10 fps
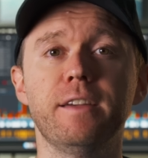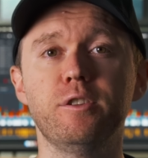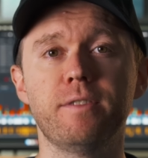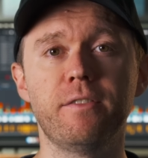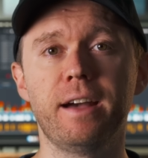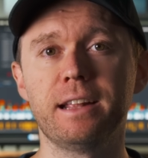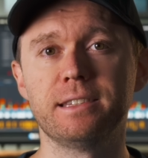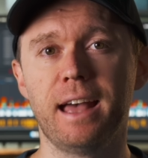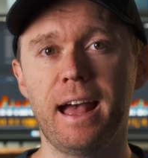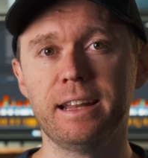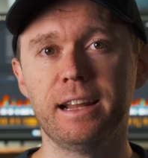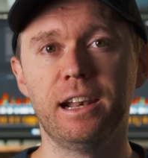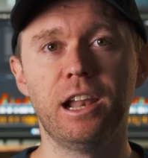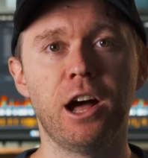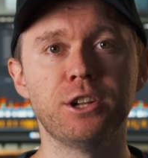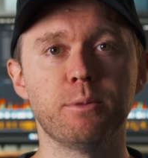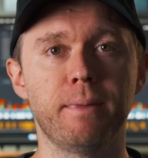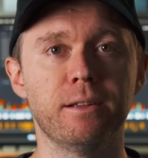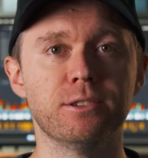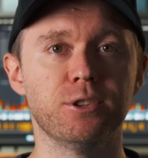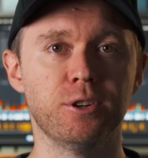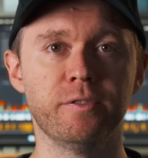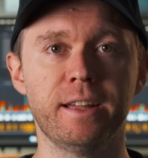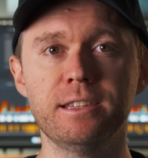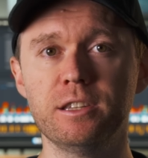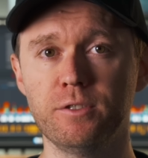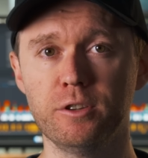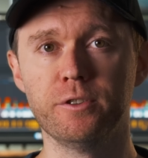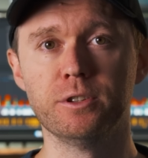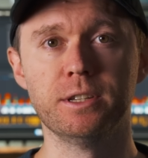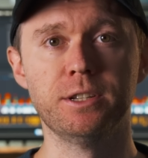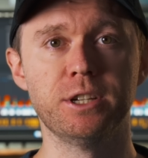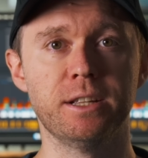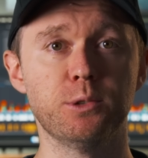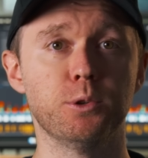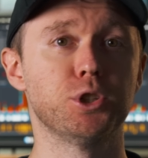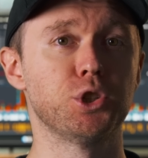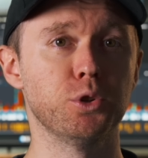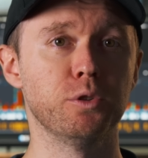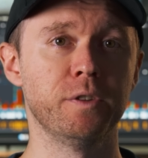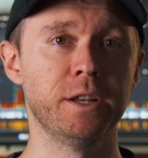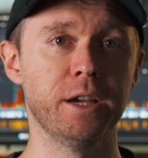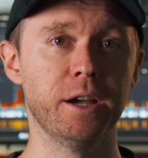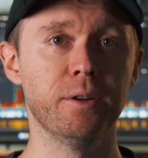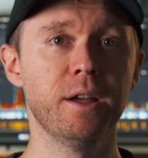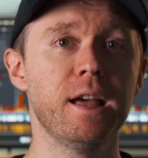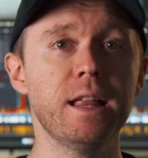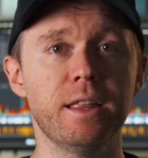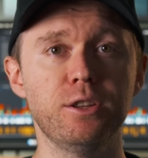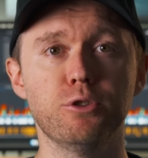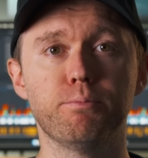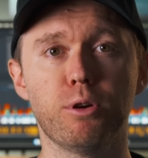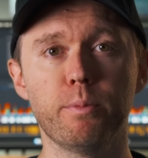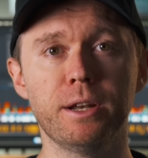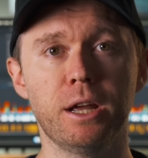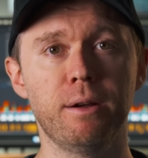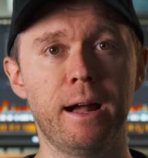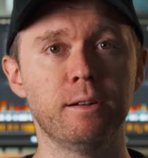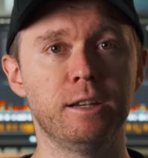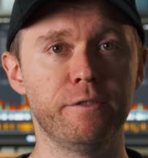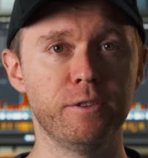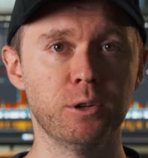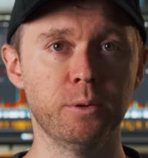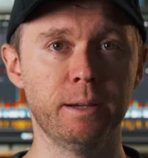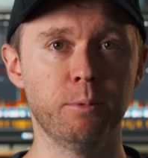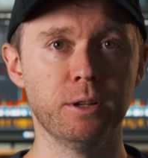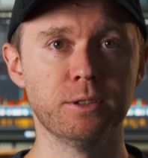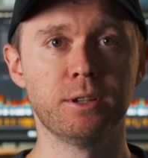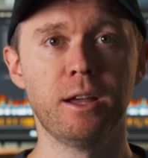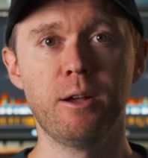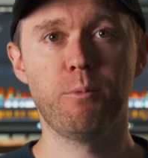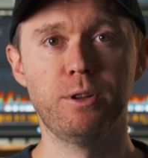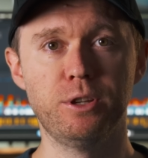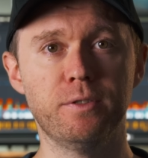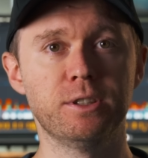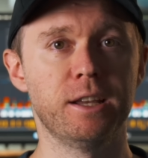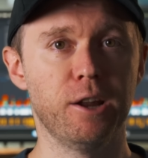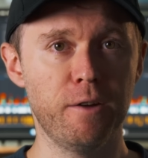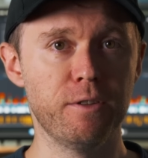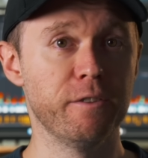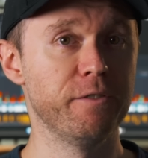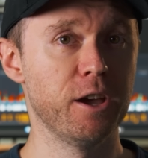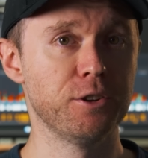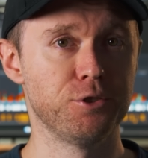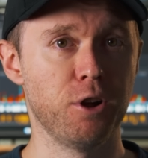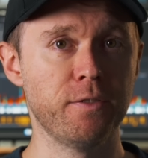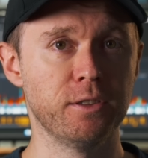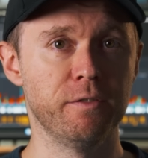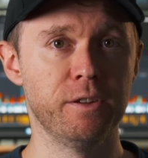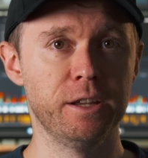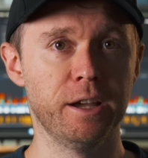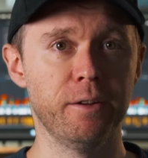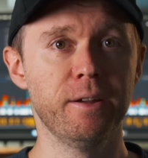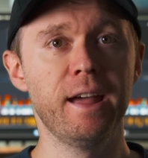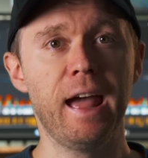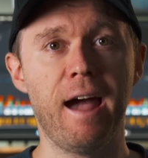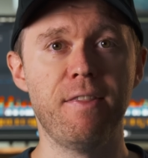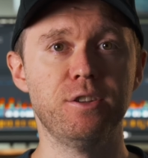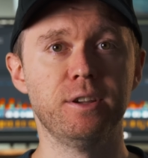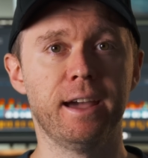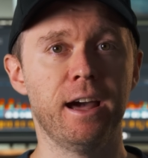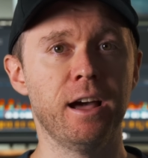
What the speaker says: If you've ever had to edit large amounts of interview footage into a short video, then you'll probably know how difficult it was when you've sent over the first draft of the video and then you get